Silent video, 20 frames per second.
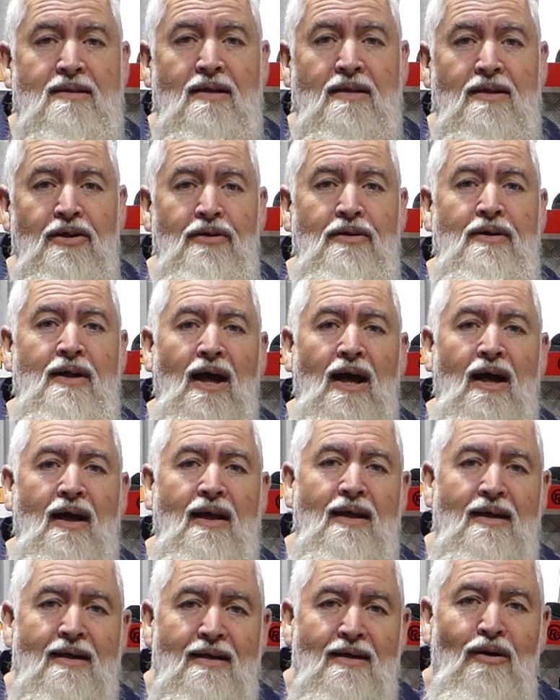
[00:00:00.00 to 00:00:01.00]
a new
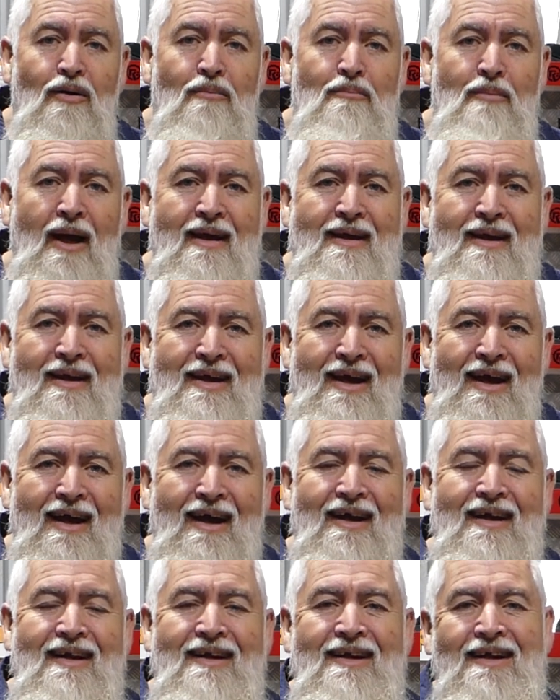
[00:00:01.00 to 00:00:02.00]
day and I'm back
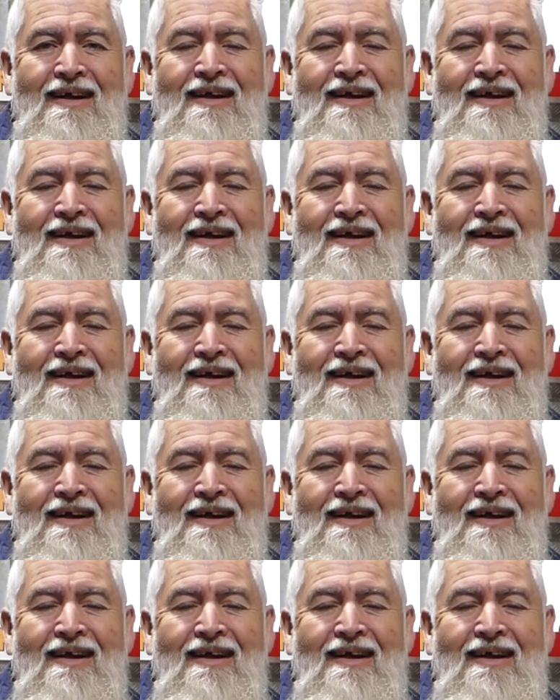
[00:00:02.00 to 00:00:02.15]
again.